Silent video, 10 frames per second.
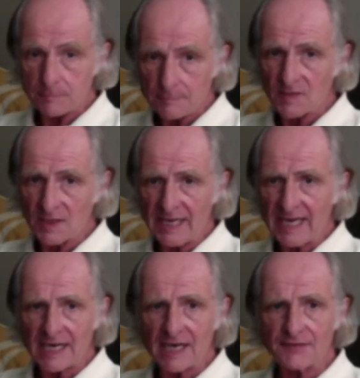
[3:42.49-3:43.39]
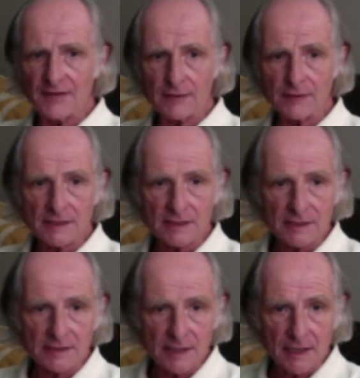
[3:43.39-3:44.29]
again, I founded
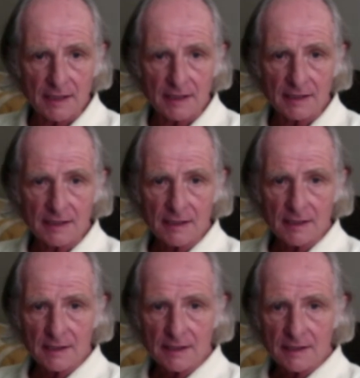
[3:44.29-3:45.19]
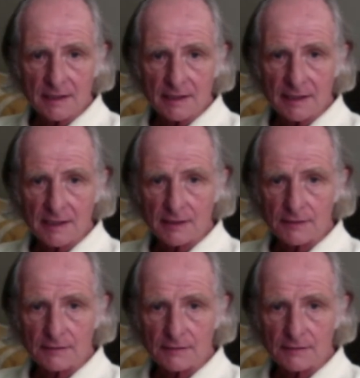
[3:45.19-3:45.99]
this, you know,